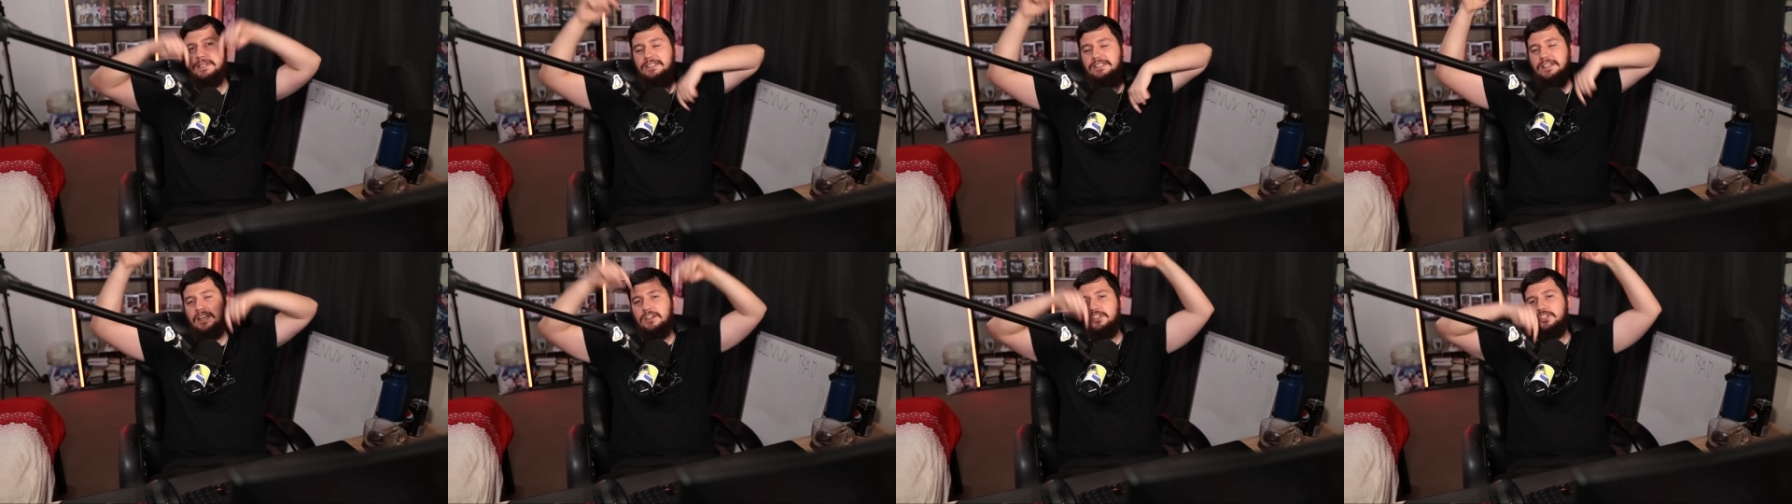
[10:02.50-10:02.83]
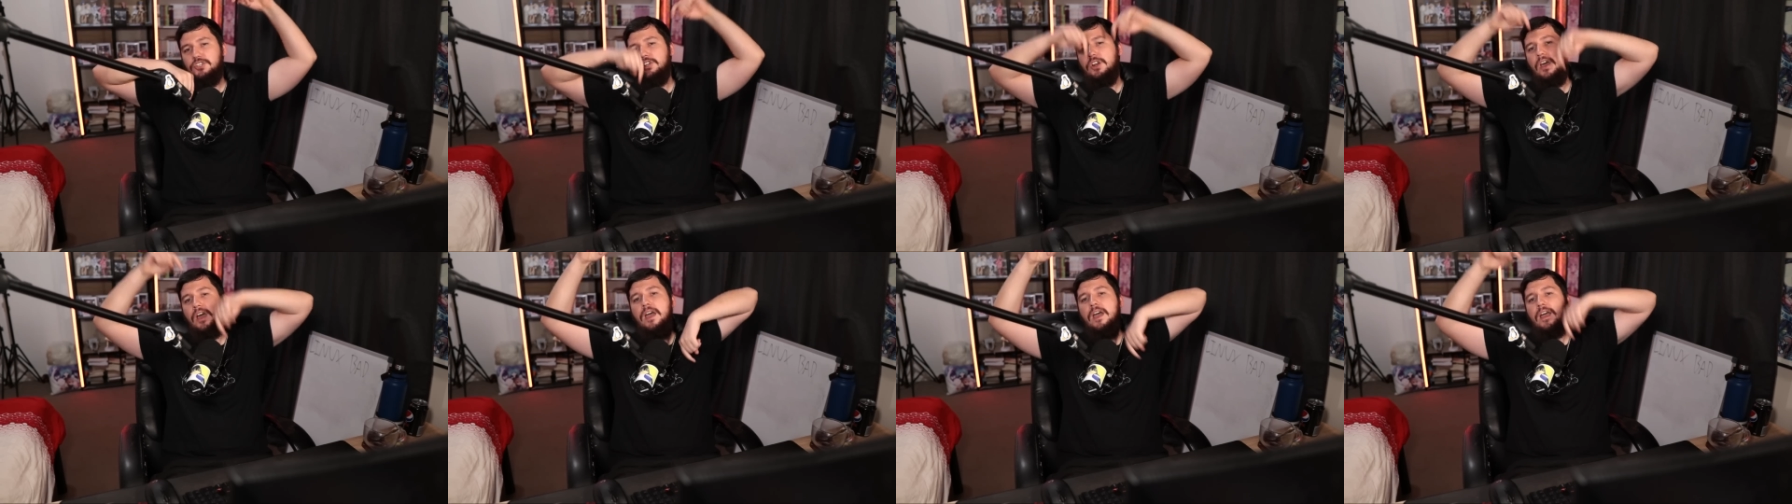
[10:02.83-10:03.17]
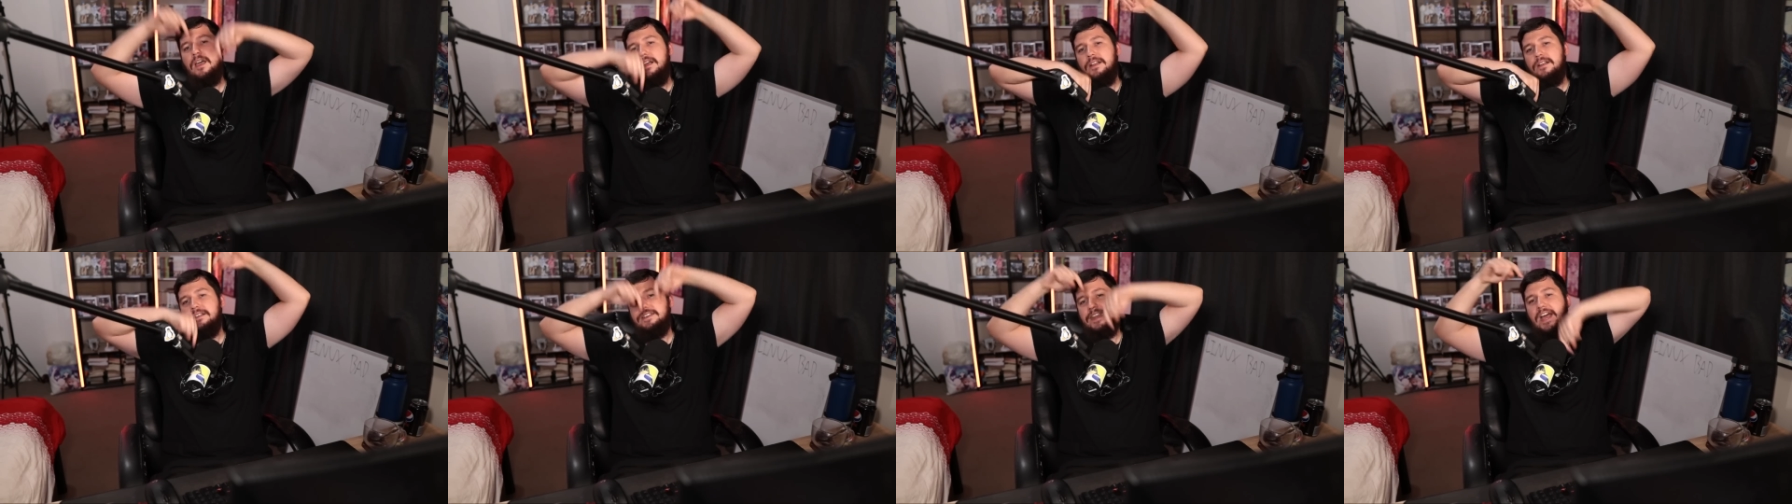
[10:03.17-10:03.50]
section
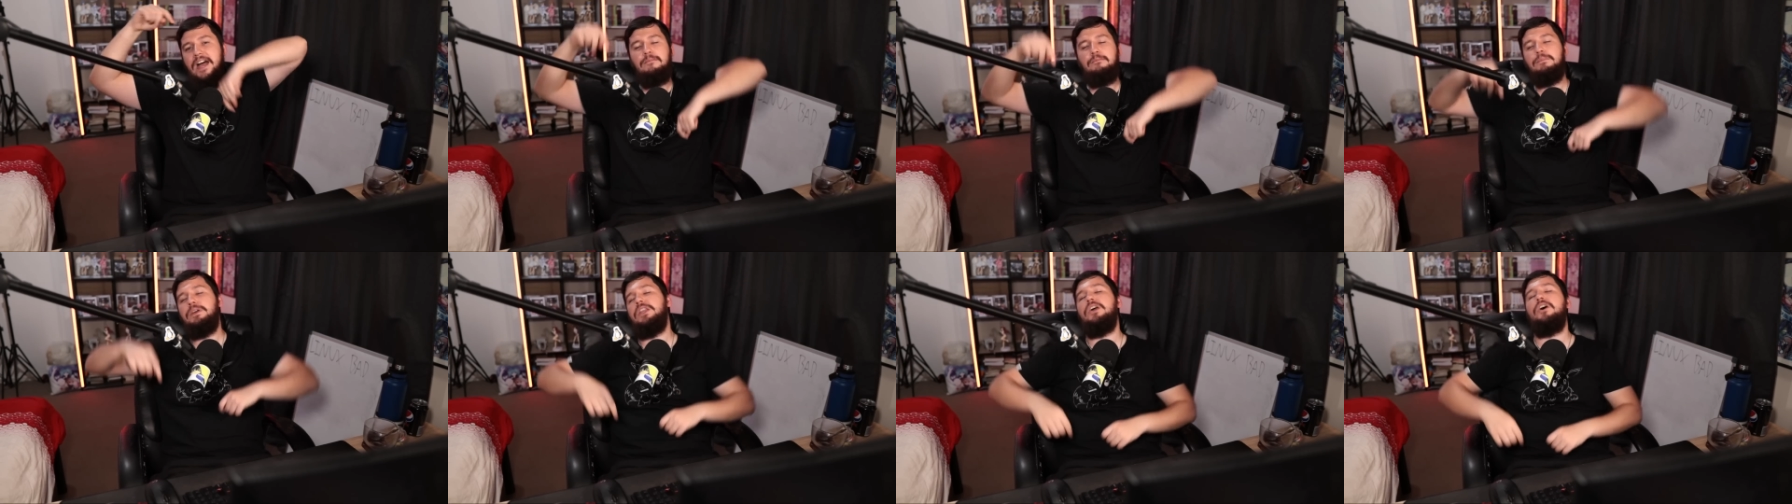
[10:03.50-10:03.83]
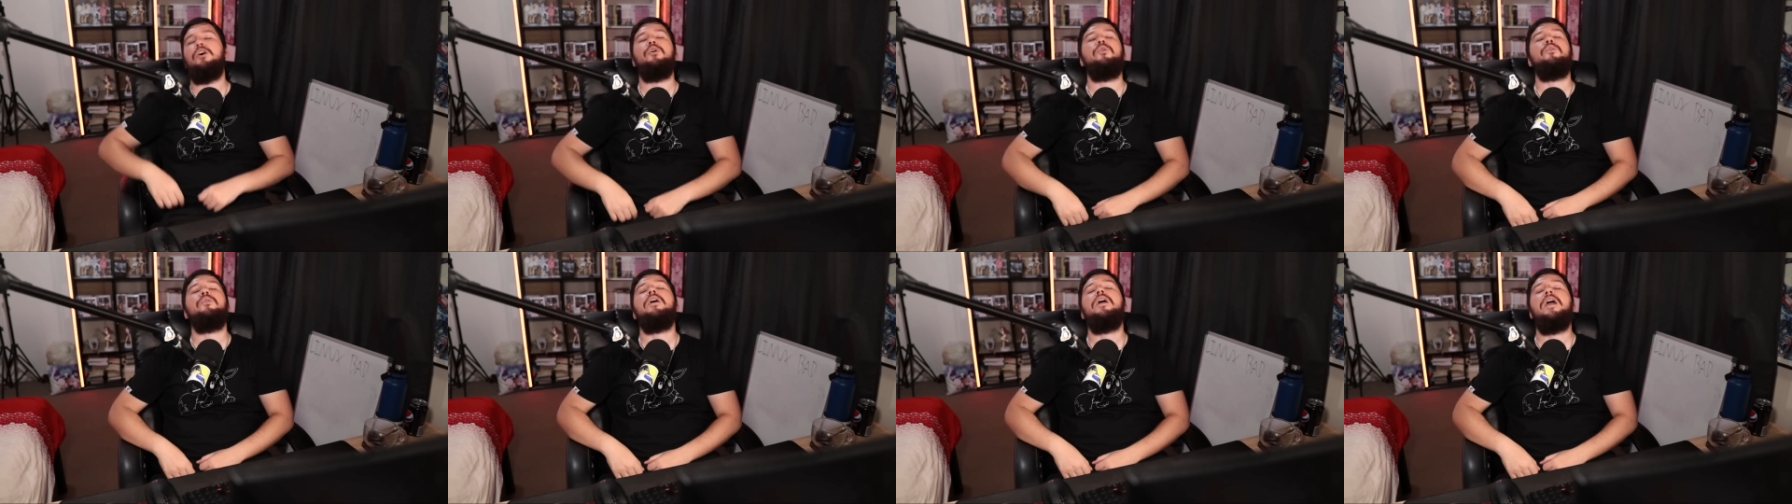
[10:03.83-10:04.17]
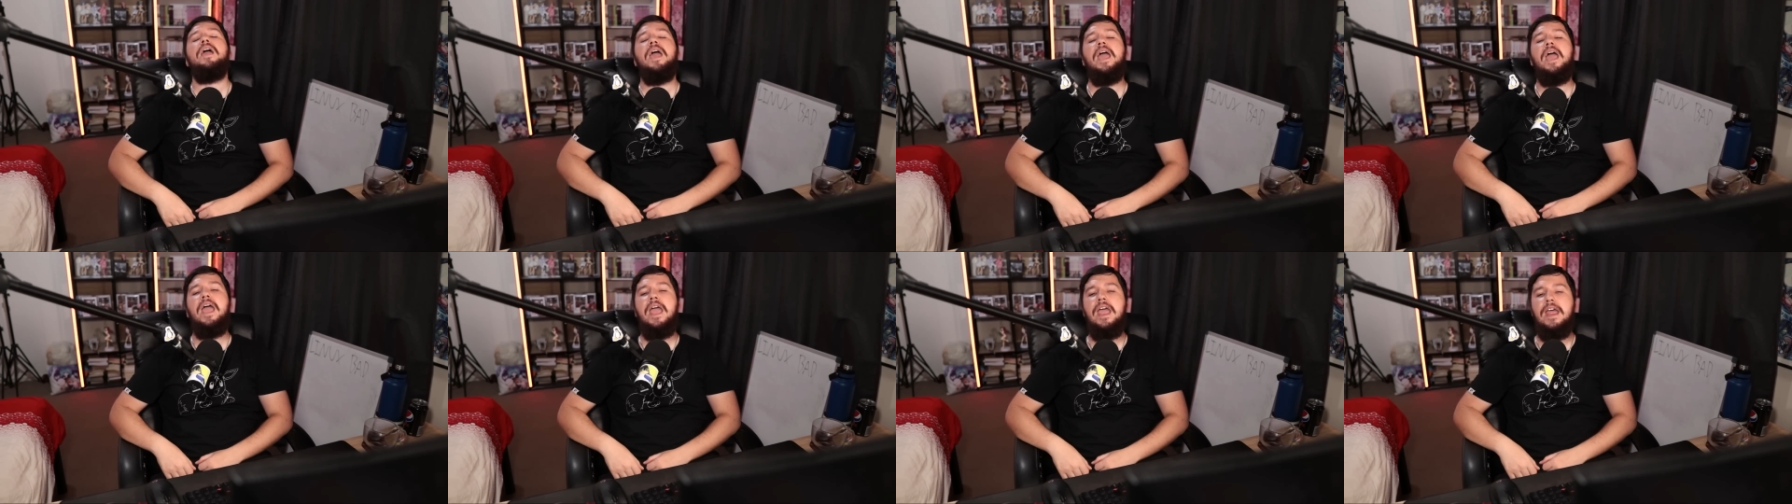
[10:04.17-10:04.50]
down below.
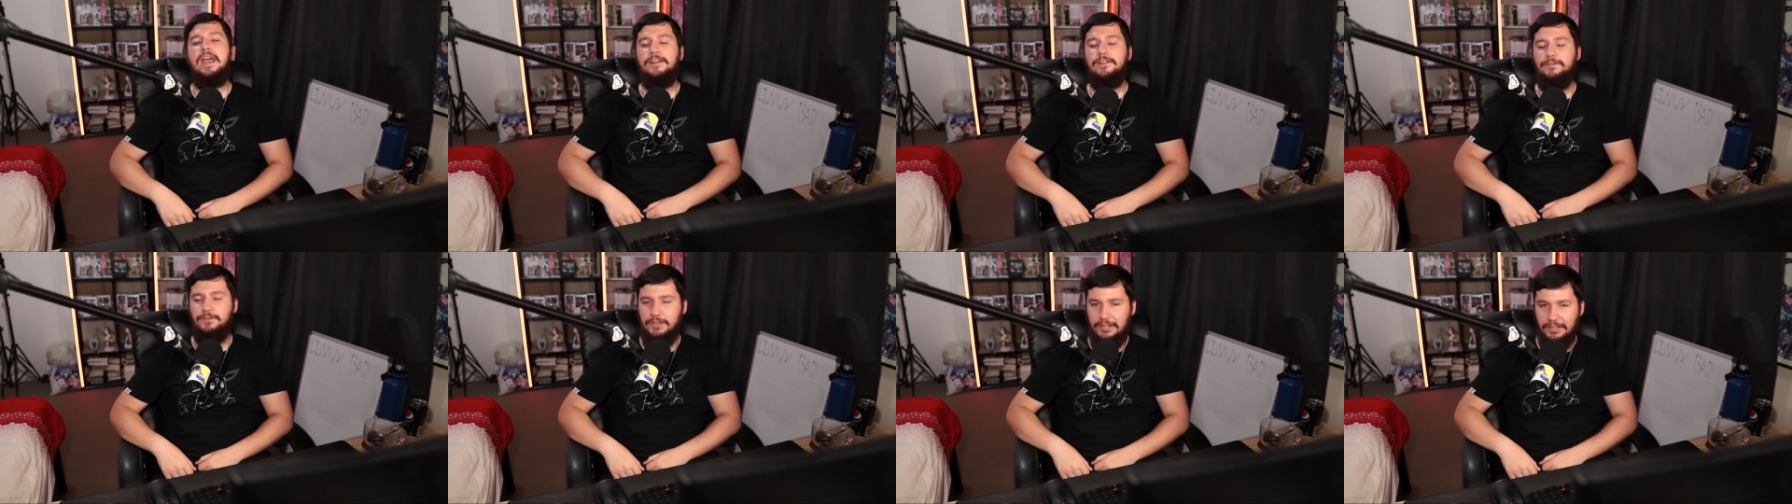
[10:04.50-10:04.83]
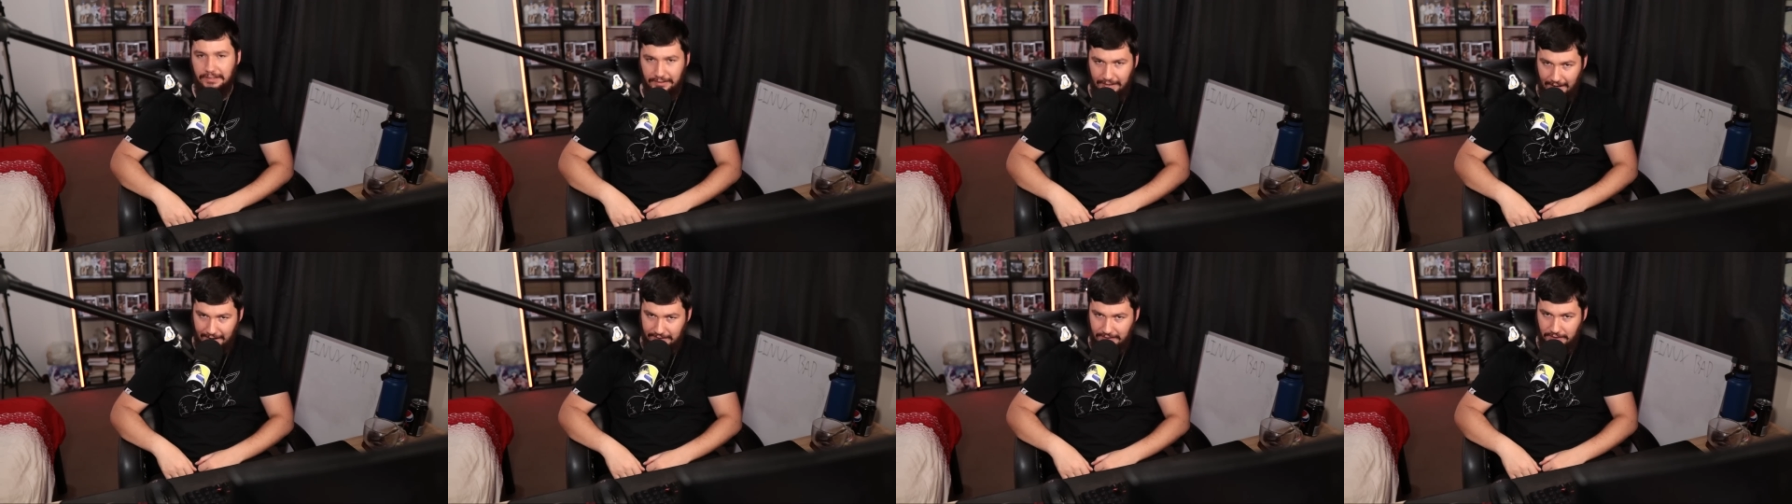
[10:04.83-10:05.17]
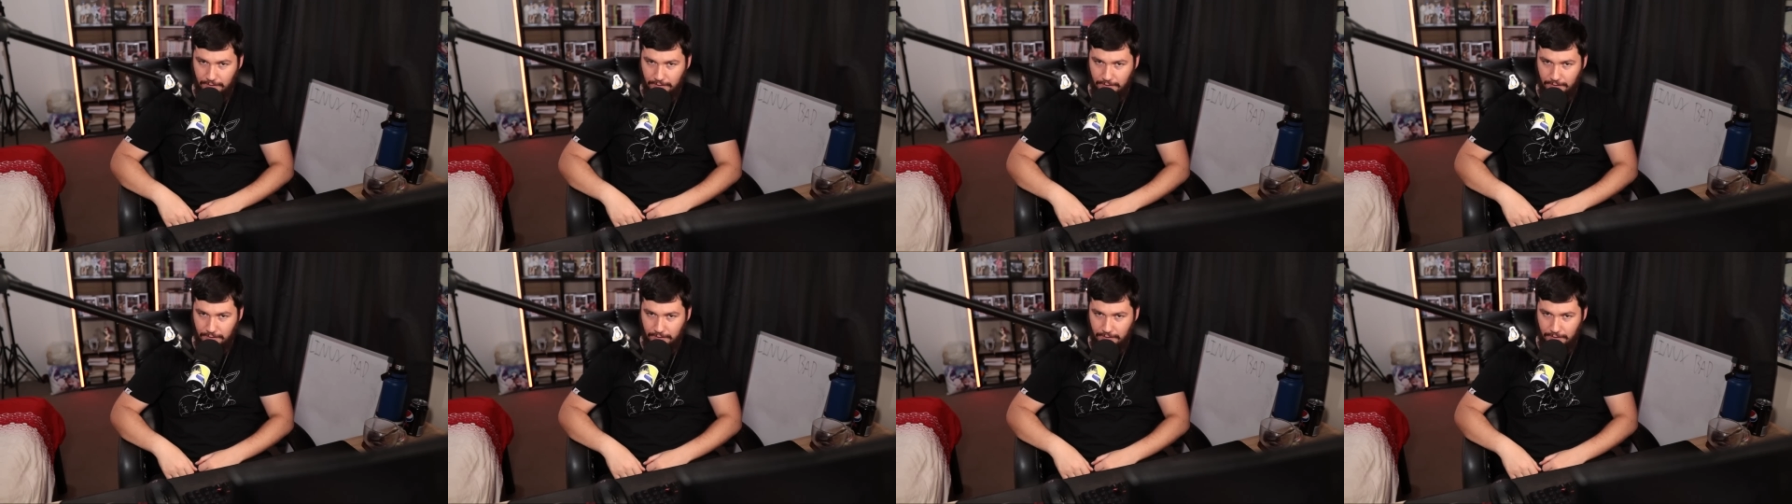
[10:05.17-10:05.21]
And if you like